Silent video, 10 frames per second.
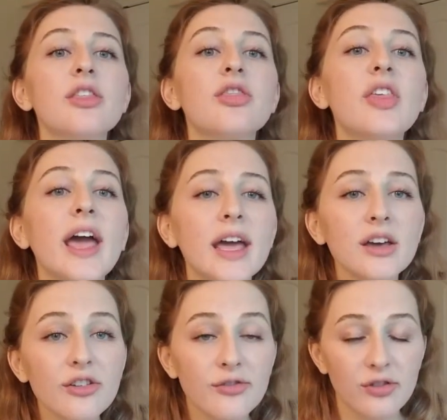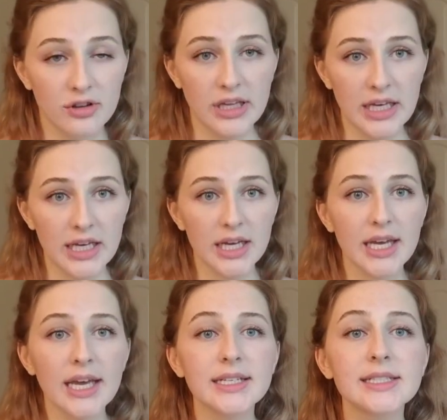Thankfully,
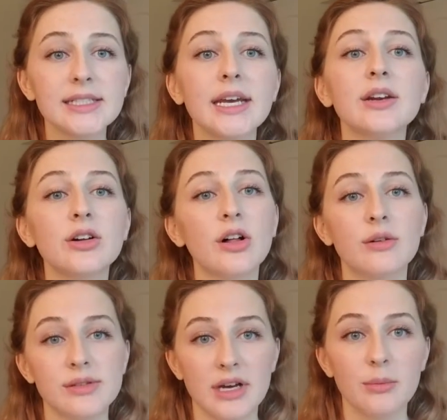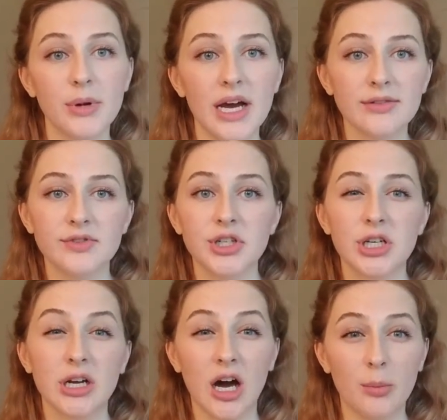it did close up after a
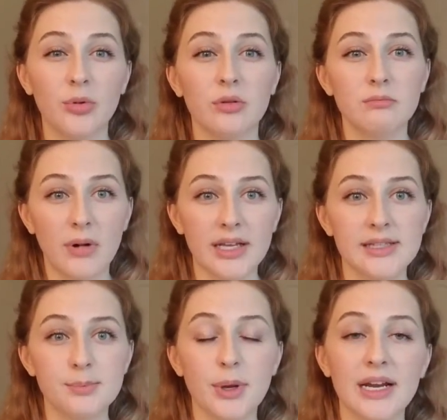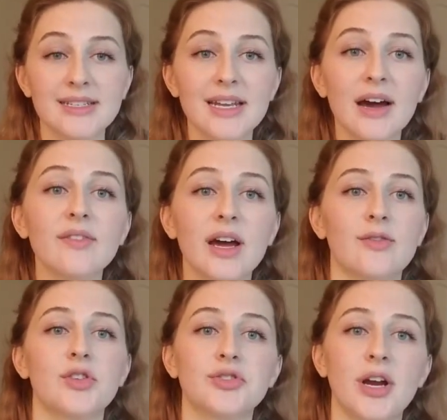couple months, but I did have to have
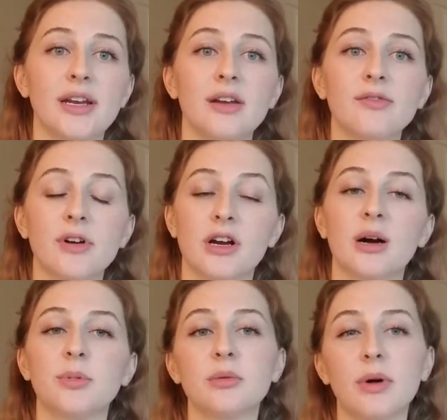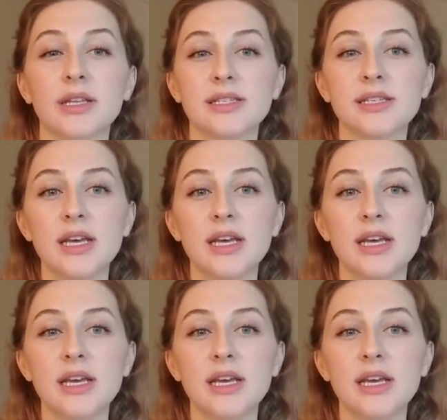the drain in for a couple months,